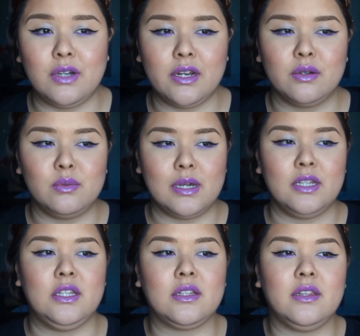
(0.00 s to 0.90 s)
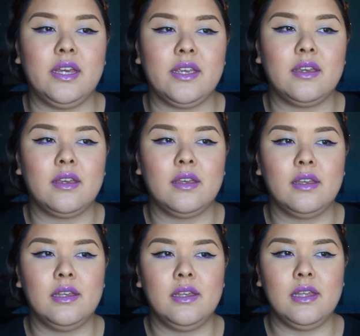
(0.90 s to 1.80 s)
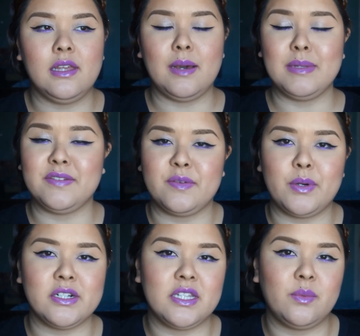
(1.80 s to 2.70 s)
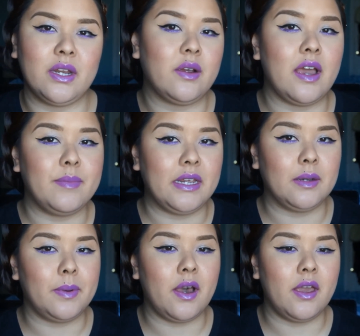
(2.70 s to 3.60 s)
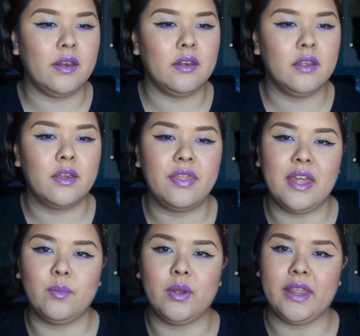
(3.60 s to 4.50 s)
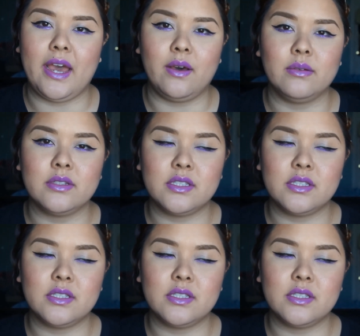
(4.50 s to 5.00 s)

I don't want to look like I'm a different person when I have makeup on than without.